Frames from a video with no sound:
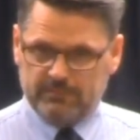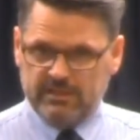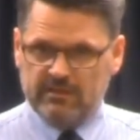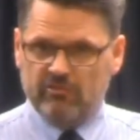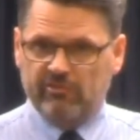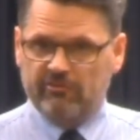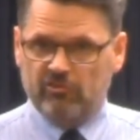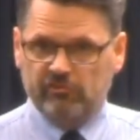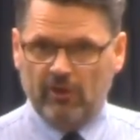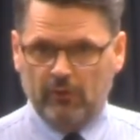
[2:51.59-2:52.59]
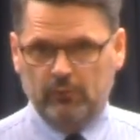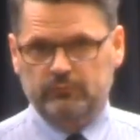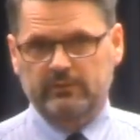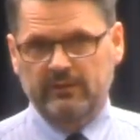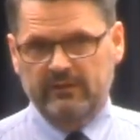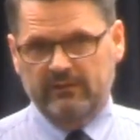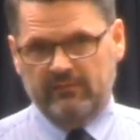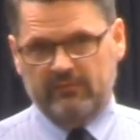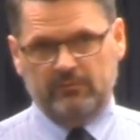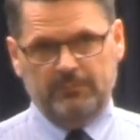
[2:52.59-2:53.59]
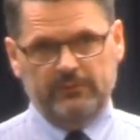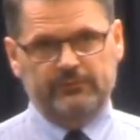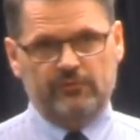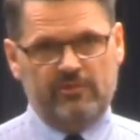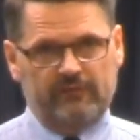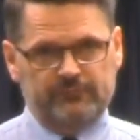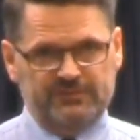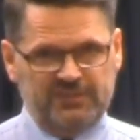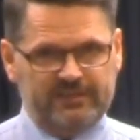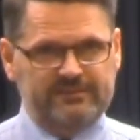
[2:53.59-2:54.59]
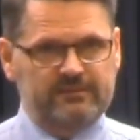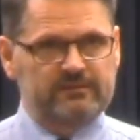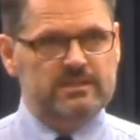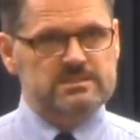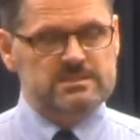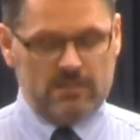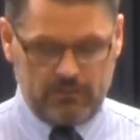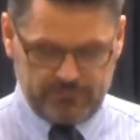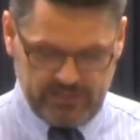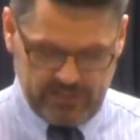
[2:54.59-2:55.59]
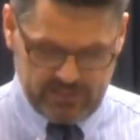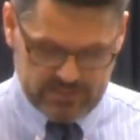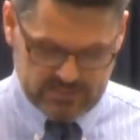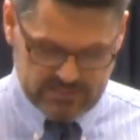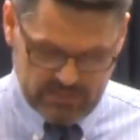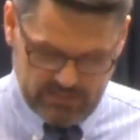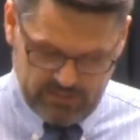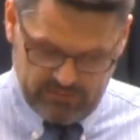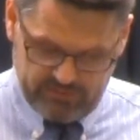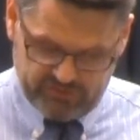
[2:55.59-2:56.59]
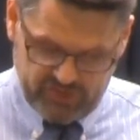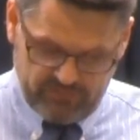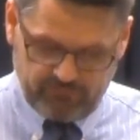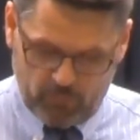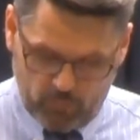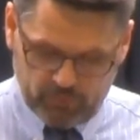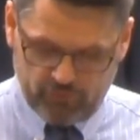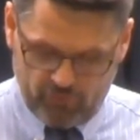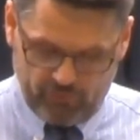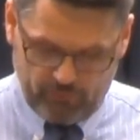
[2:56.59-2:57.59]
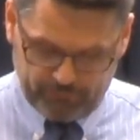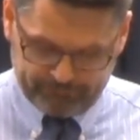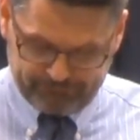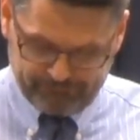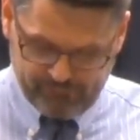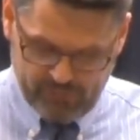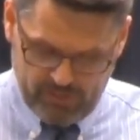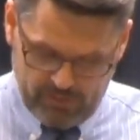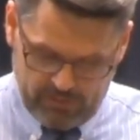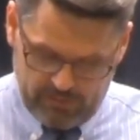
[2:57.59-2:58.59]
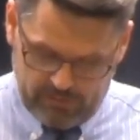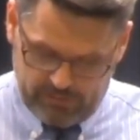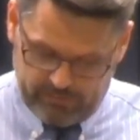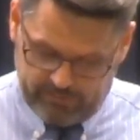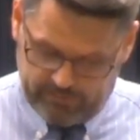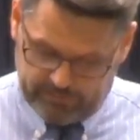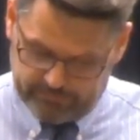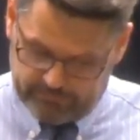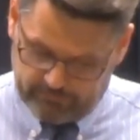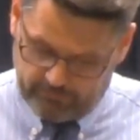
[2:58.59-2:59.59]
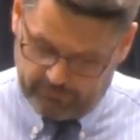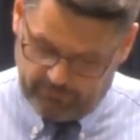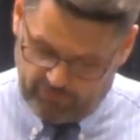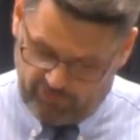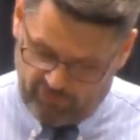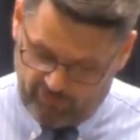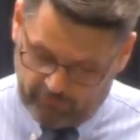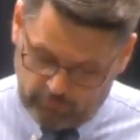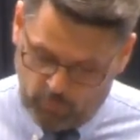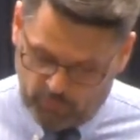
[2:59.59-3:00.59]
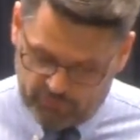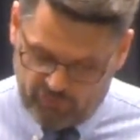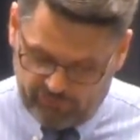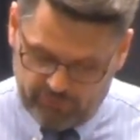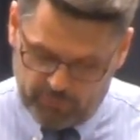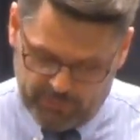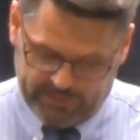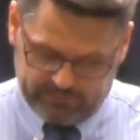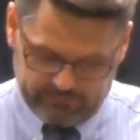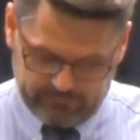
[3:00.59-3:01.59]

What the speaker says: He is the stone that the builders have rejected in this psalm. He is the chief cornerstone. This is the Lord's doing.